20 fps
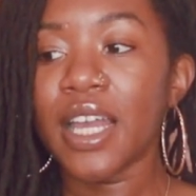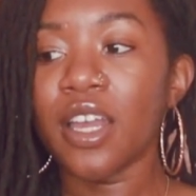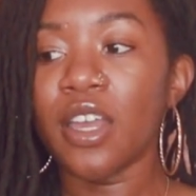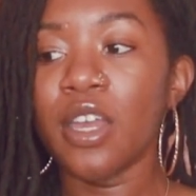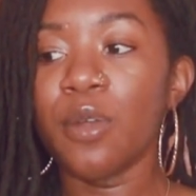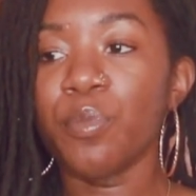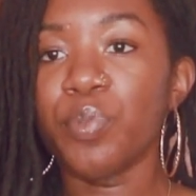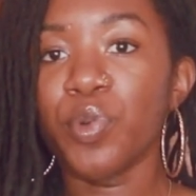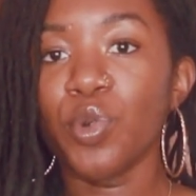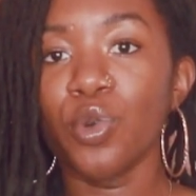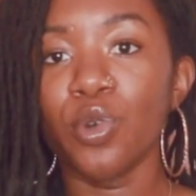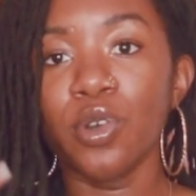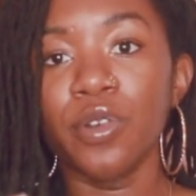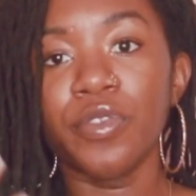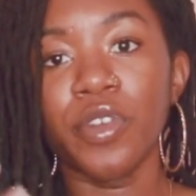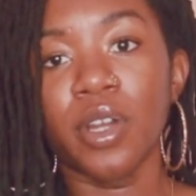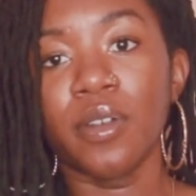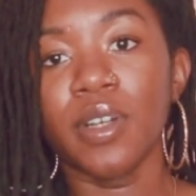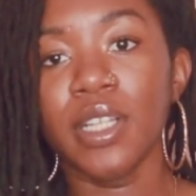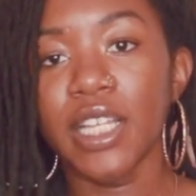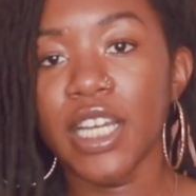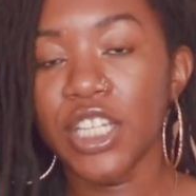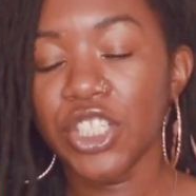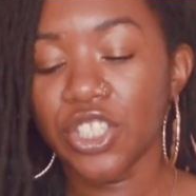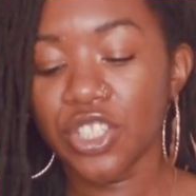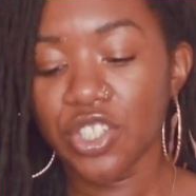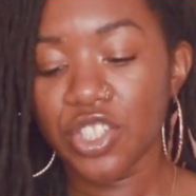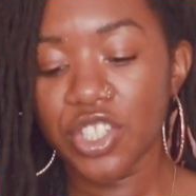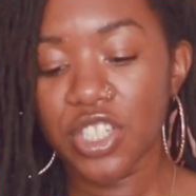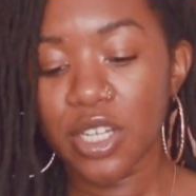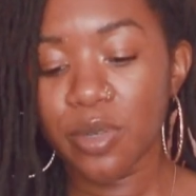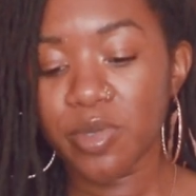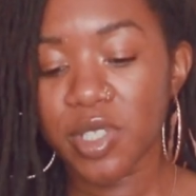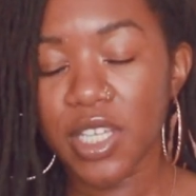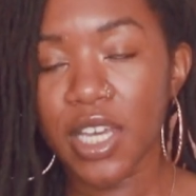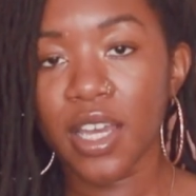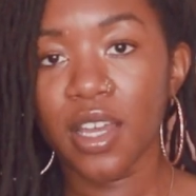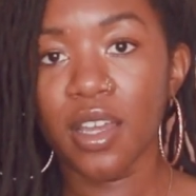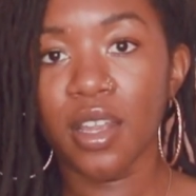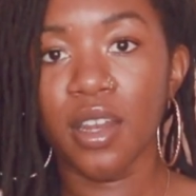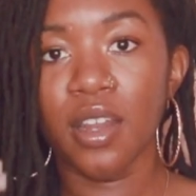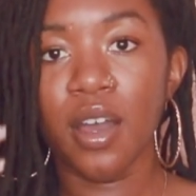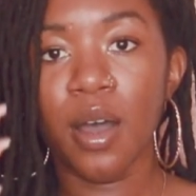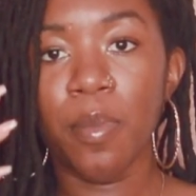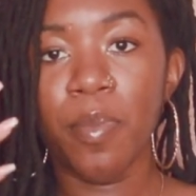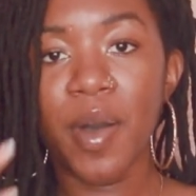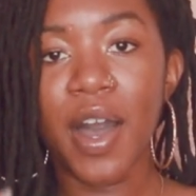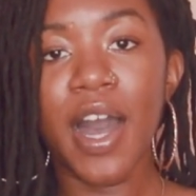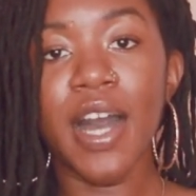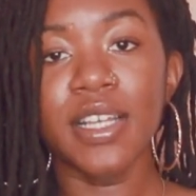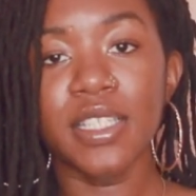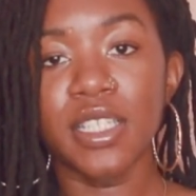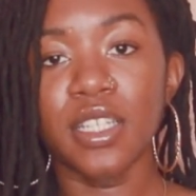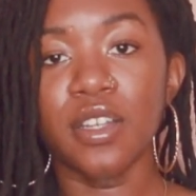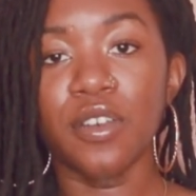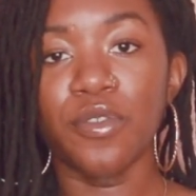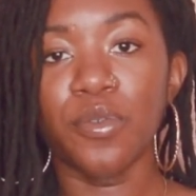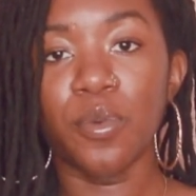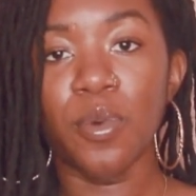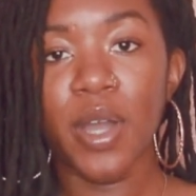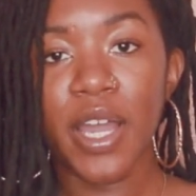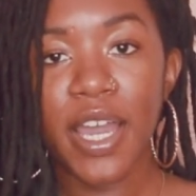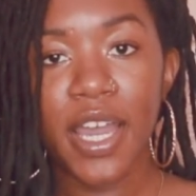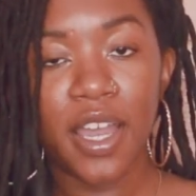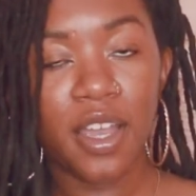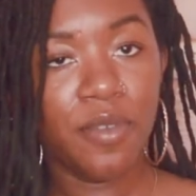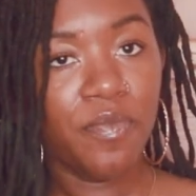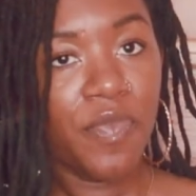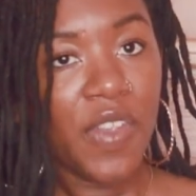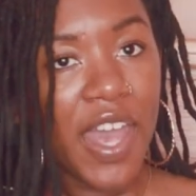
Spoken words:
improve your relationships in a positive way.